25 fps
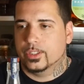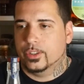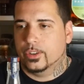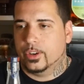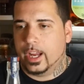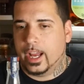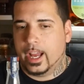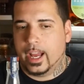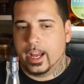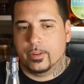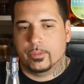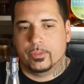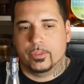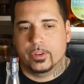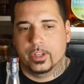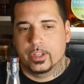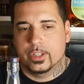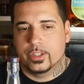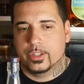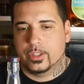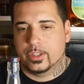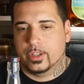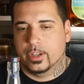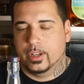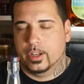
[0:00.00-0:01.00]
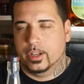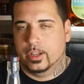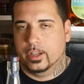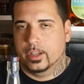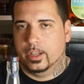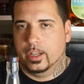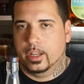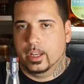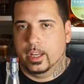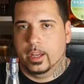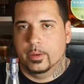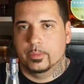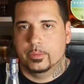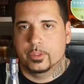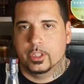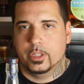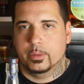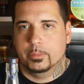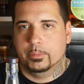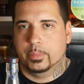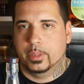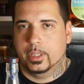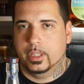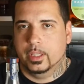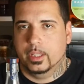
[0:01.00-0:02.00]
your average
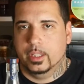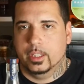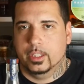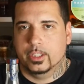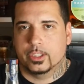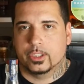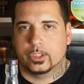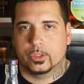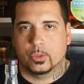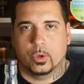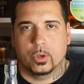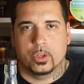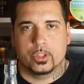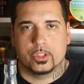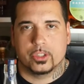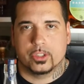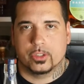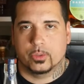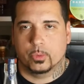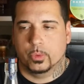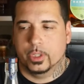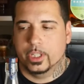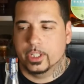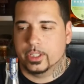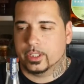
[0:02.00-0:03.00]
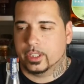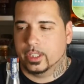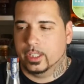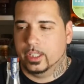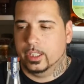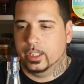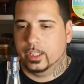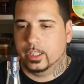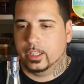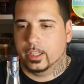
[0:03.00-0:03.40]
MGP sourced whiskey,